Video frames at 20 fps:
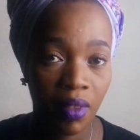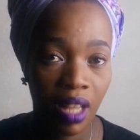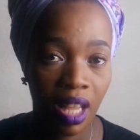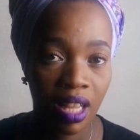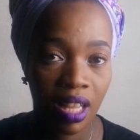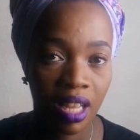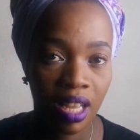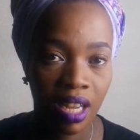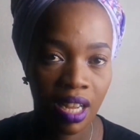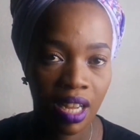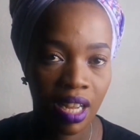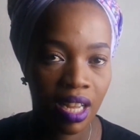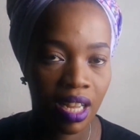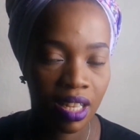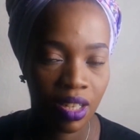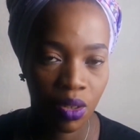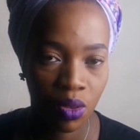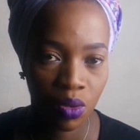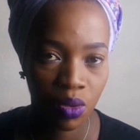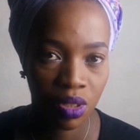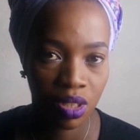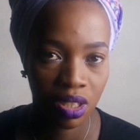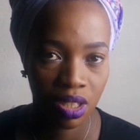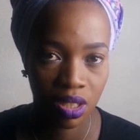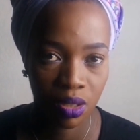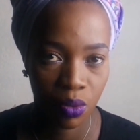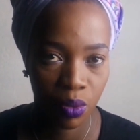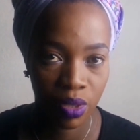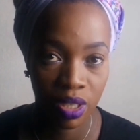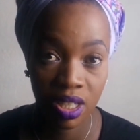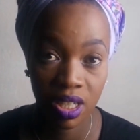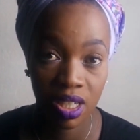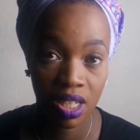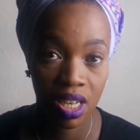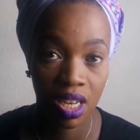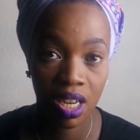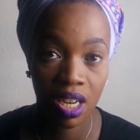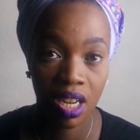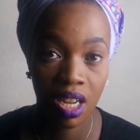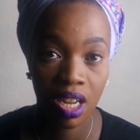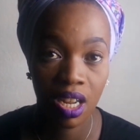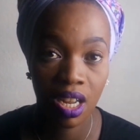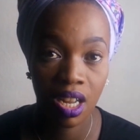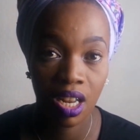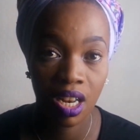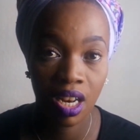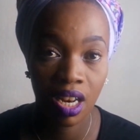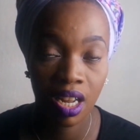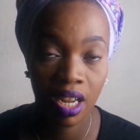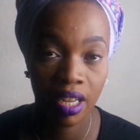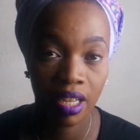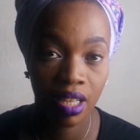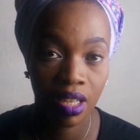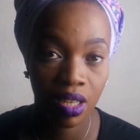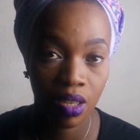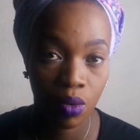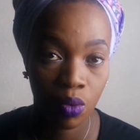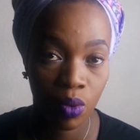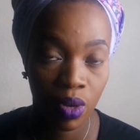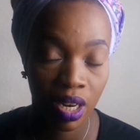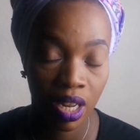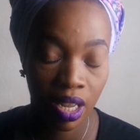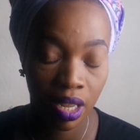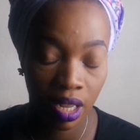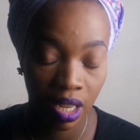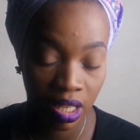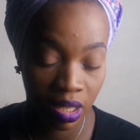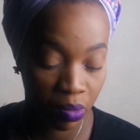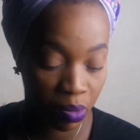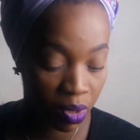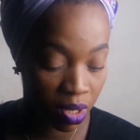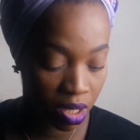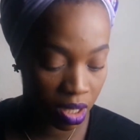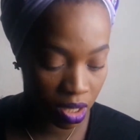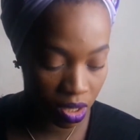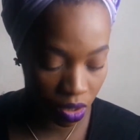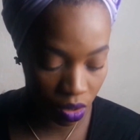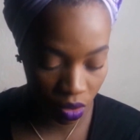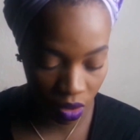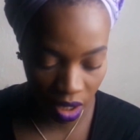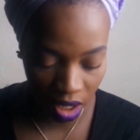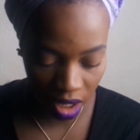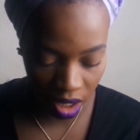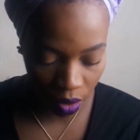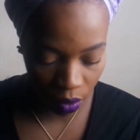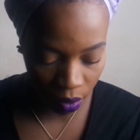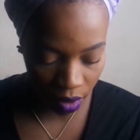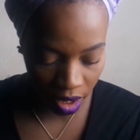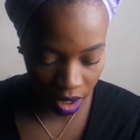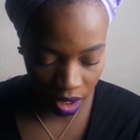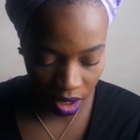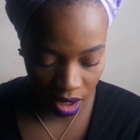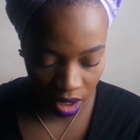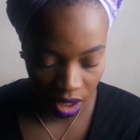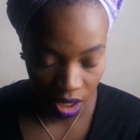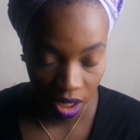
yeah, I don't wish like what I experienced on anyone.